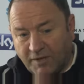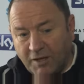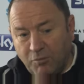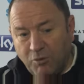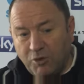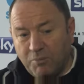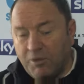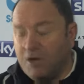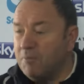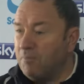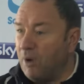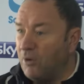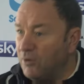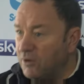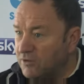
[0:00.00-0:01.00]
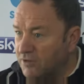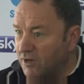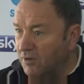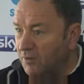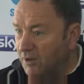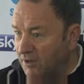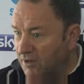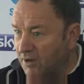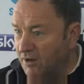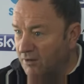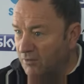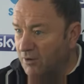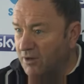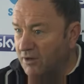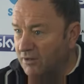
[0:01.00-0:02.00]
it would have been a bonus anyway,
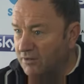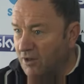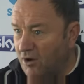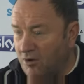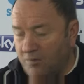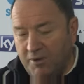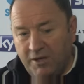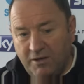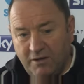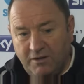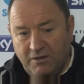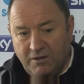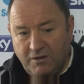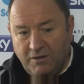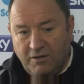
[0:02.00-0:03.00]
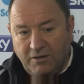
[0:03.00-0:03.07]
going away at the derby and